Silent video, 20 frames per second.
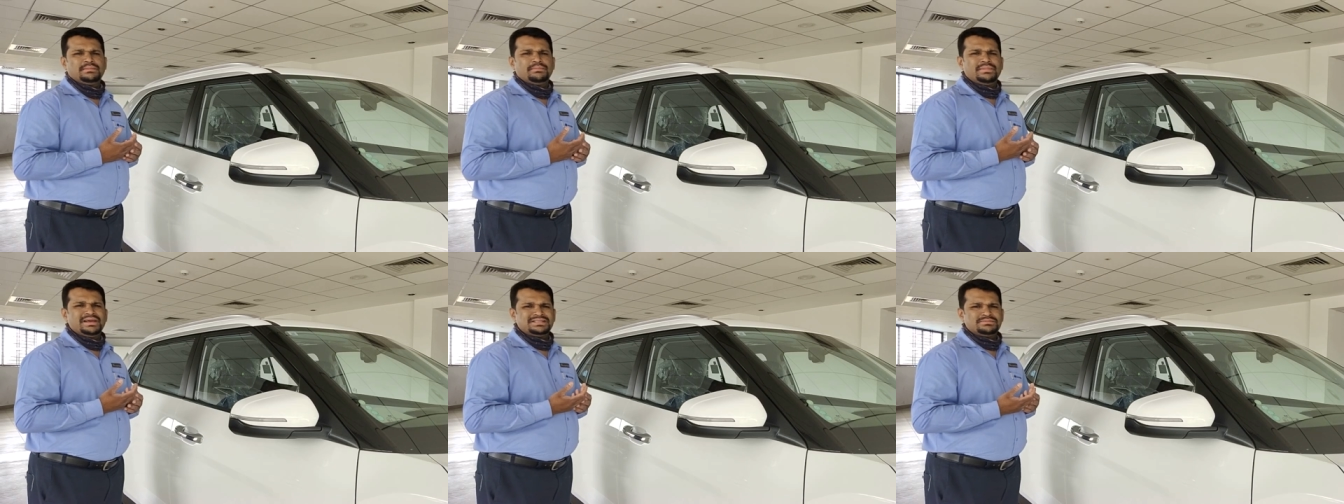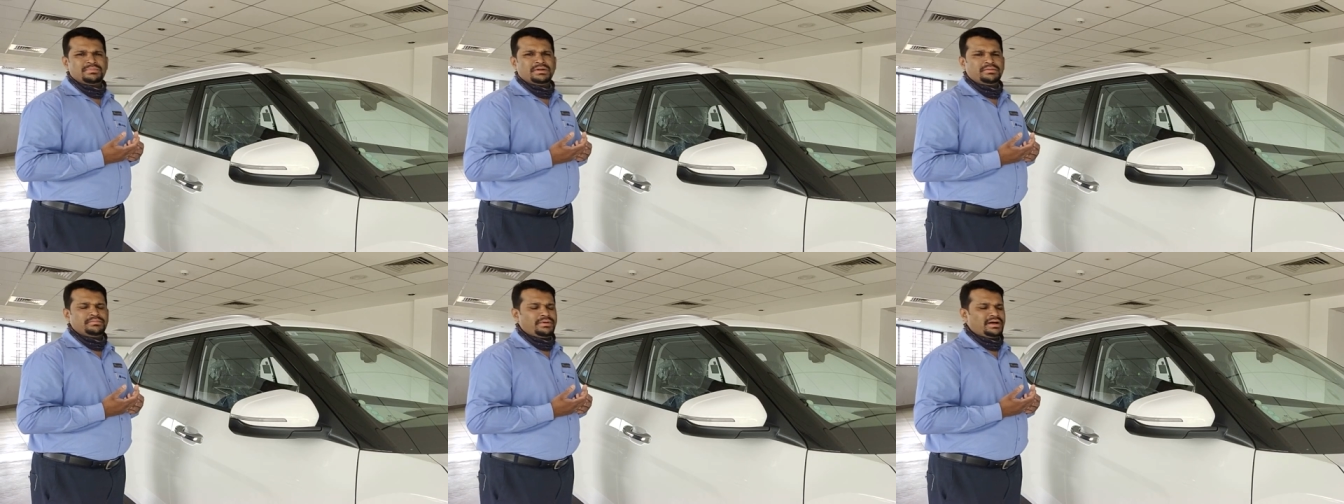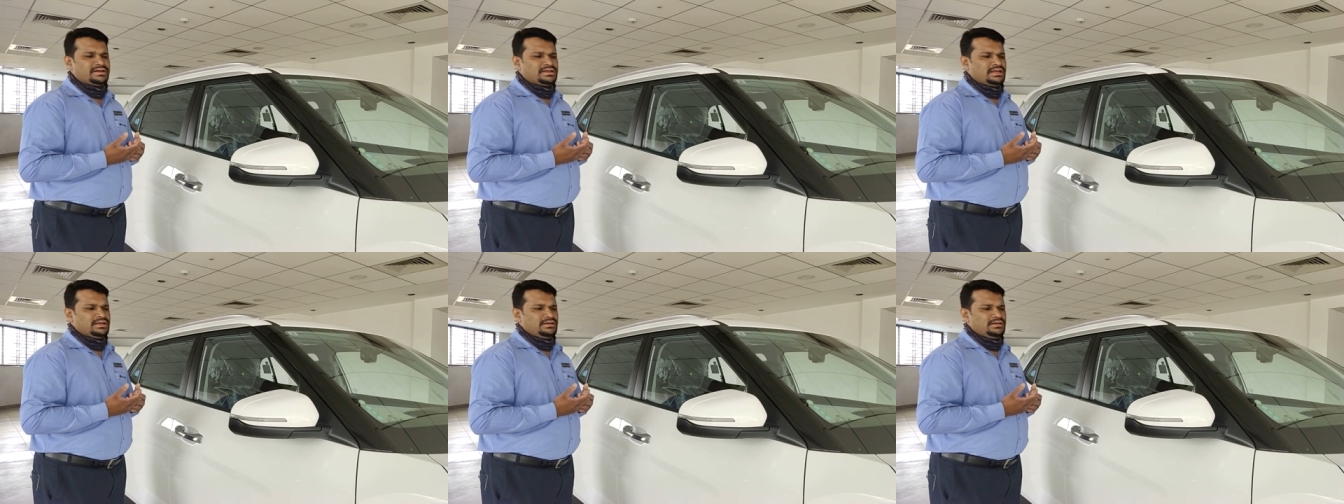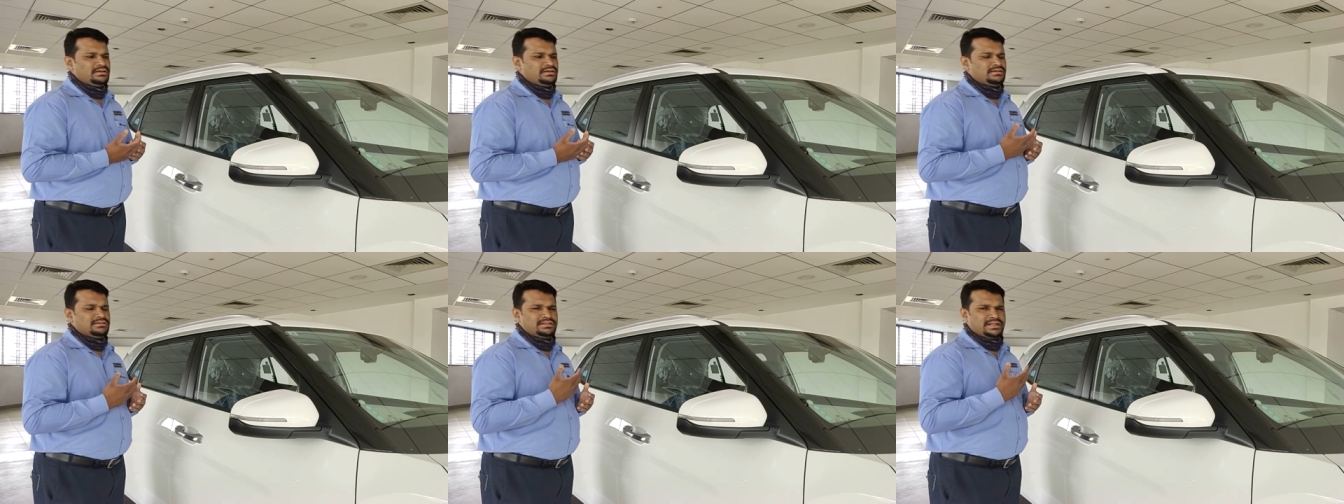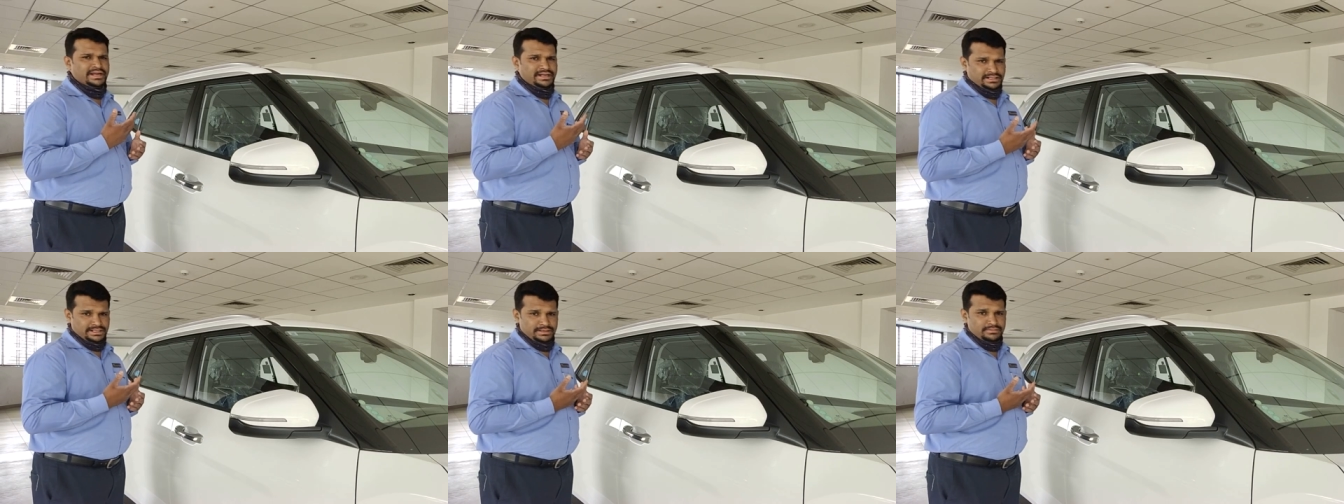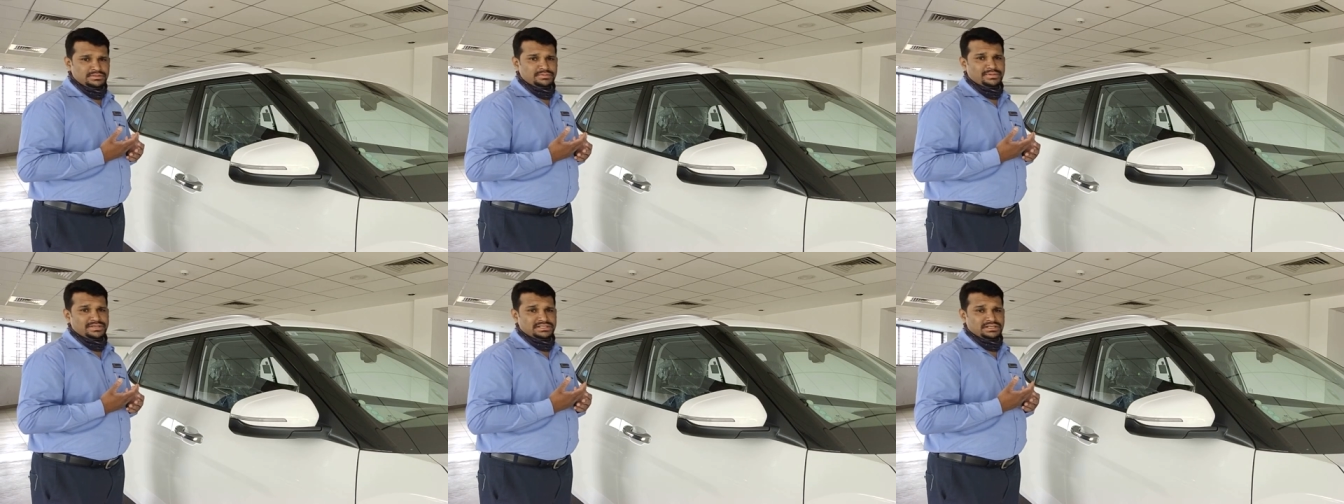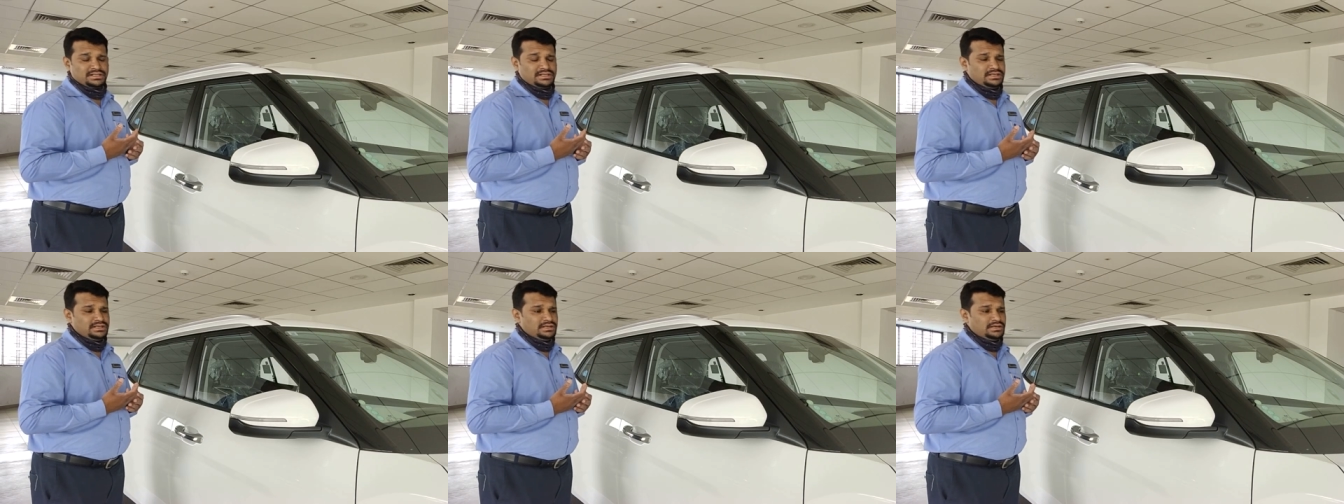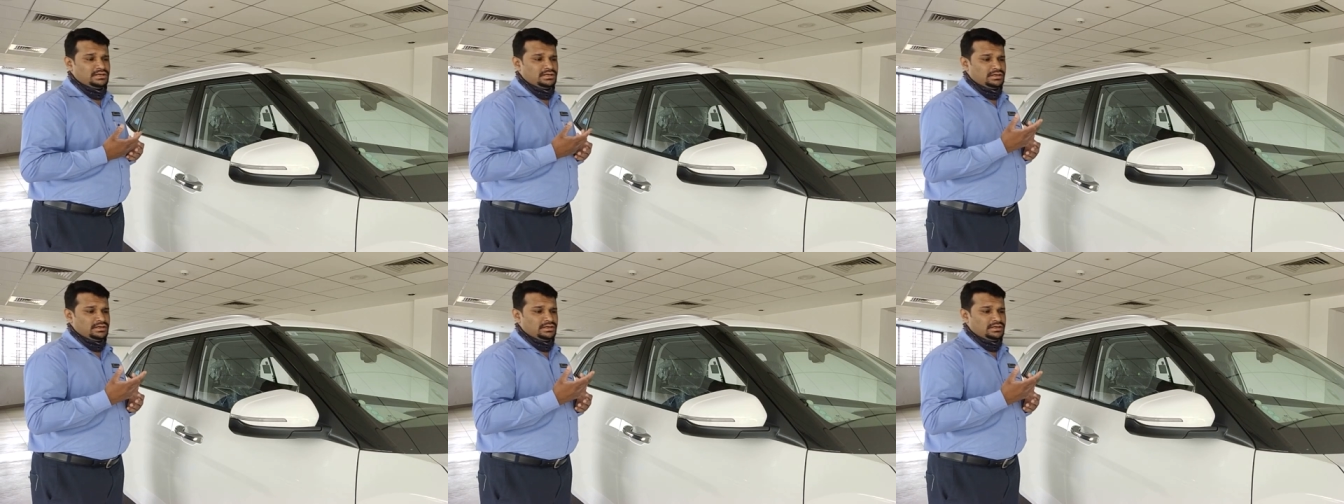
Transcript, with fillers: basement parking, night time especially,